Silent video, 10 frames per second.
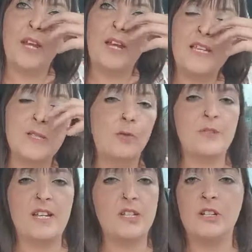it's
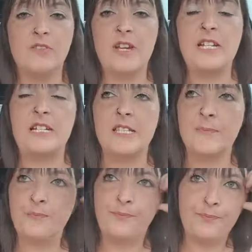all natural
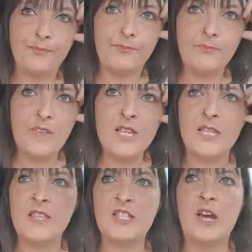ingredients,
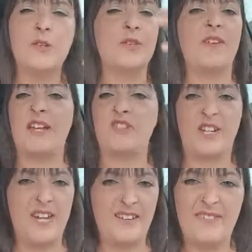so there's no sort of
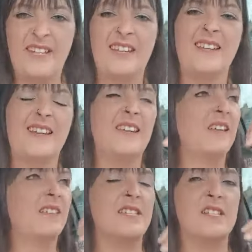extra caffeine in it.
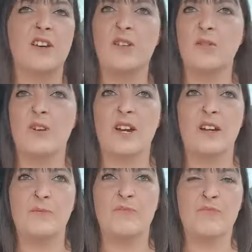There's no
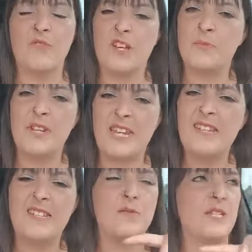raspberry
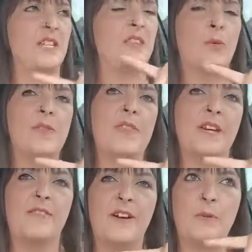ketones in it. The one
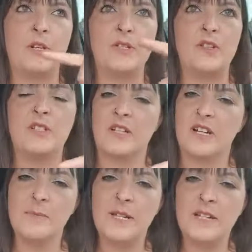thing I found when I was doing the
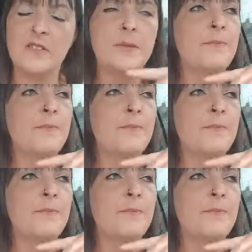diet pills